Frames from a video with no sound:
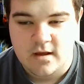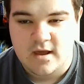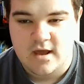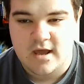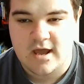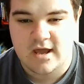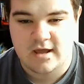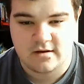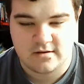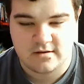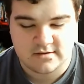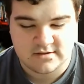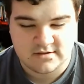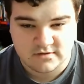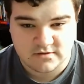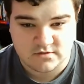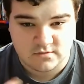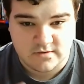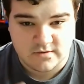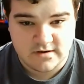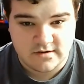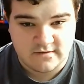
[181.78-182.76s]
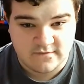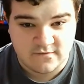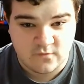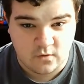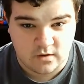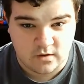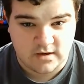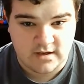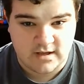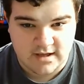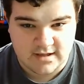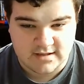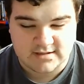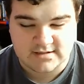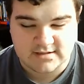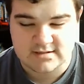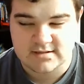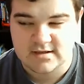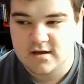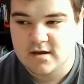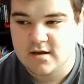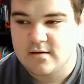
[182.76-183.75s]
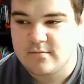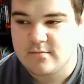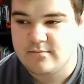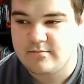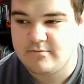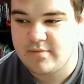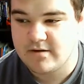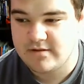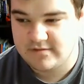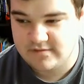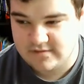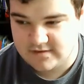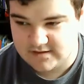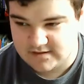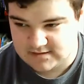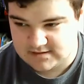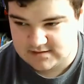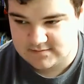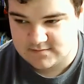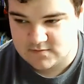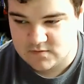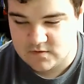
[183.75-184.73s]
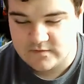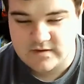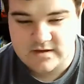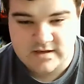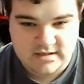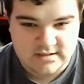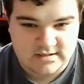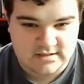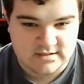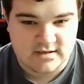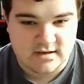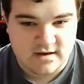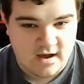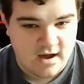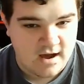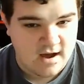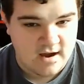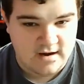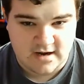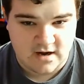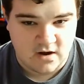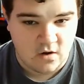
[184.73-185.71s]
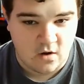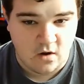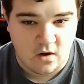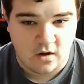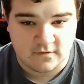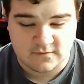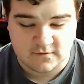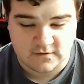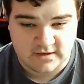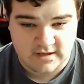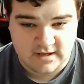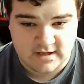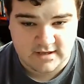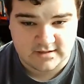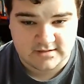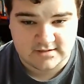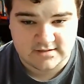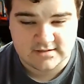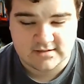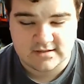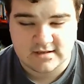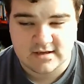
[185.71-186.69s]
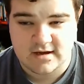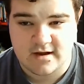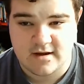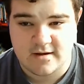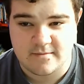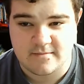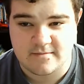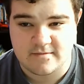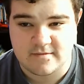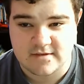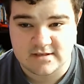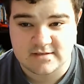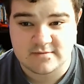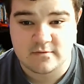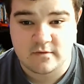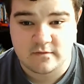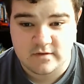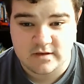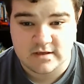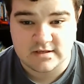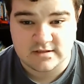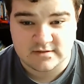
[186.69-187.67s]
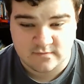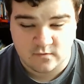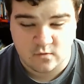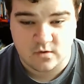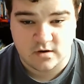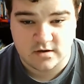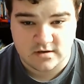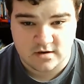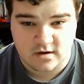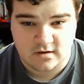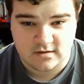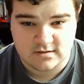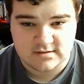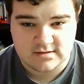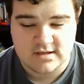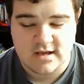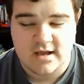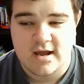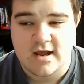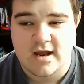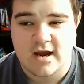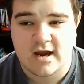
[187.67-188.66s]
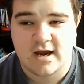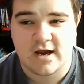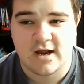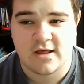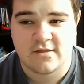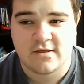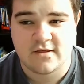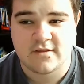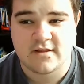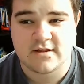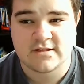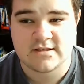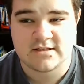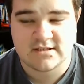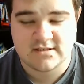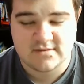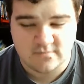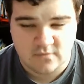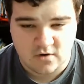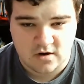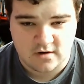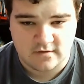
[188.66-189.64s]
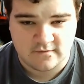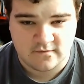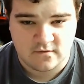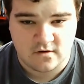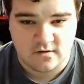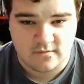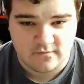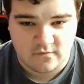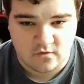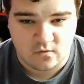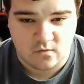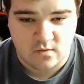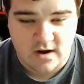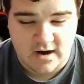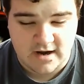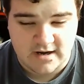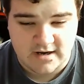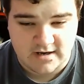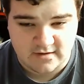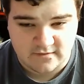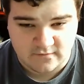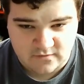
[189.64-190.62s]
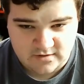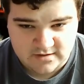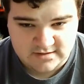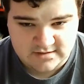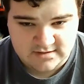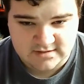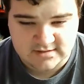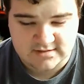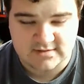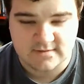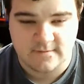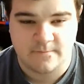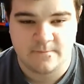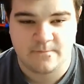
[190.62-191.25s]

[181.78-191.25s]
And so it's written for kids. But this movie is not at all for kids. This movie is for adults, and I think that's smart for a variety of reasons.